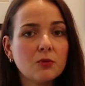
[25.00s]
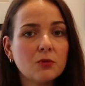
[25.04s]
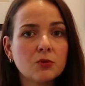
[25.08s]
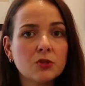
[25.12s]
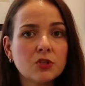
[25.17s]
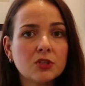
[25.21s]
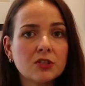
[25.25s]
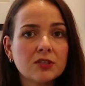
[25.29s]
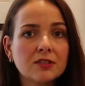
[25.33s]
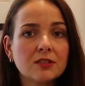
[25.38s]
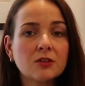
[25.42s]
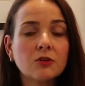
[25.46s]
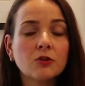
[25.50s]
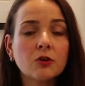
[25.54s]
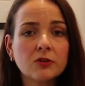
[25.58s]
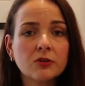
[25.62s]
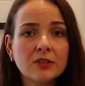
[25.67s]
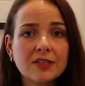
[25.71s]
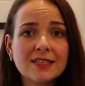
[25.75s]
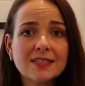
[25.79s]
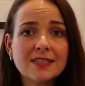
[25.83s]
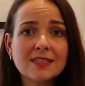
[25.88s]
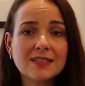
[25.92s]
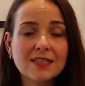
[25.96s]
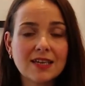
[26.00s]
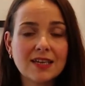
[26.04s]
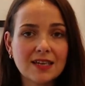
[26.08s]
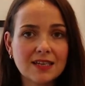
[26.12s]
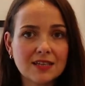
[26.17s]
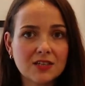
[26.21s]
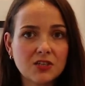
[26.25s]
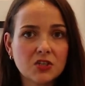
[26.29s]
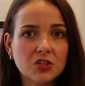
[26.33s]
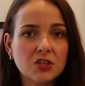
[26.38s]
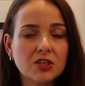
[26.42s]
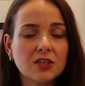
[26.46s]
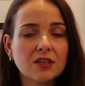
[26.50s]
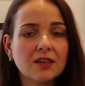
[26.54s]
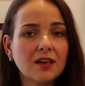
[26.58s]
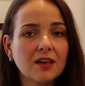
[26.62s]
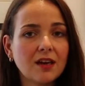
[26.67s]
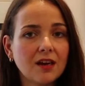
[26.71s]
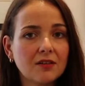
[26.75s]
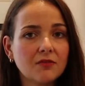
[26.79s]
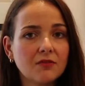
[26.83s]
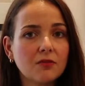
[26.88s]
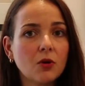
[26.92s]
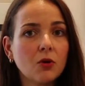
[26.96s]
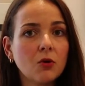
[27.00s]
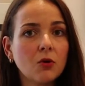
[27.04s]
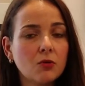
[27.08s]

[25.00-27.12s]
which at chronic stage can have